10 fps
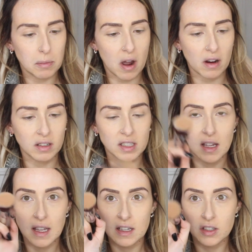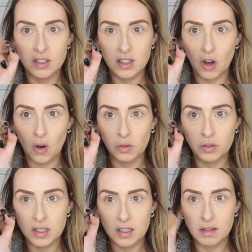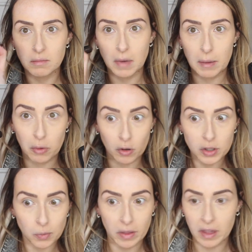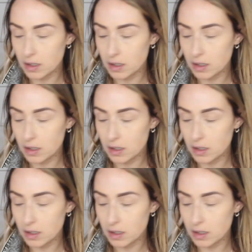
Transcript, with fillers: the product, just coat my brush with